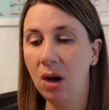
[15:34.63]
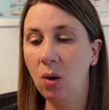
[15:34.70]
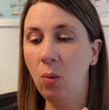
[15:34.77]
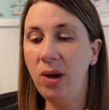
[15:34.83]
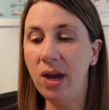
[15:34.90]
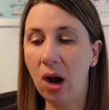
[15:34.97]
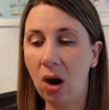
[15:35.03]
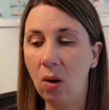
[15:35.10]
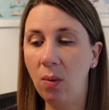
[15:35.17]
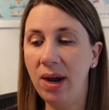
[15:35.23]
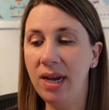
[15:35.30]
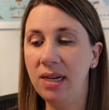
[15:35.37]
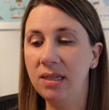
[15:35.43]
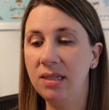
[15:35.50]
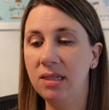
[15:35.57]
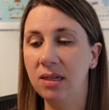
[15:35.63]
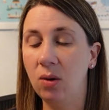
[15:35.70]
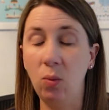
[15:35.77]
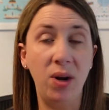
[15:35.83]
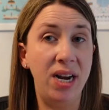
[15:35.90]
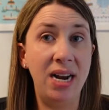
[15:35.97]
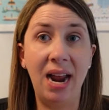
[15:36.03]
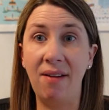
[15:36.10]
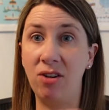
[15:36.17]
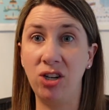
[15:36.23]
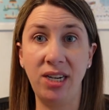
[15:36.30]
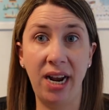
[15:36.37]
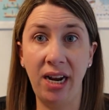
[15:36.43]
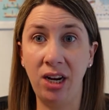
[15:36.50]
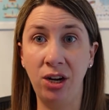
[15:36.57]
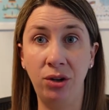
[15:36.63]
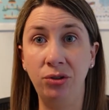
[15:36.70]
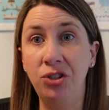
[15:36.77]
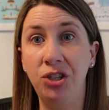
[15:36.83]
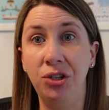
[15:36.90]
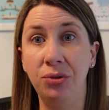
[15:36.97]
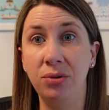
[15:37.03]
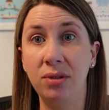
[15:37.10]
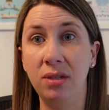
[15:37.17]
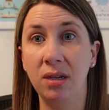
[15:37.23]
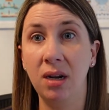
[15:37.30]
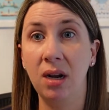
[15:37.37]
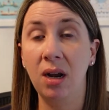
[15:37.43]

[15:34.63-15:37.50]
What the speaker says: We never take new shoes.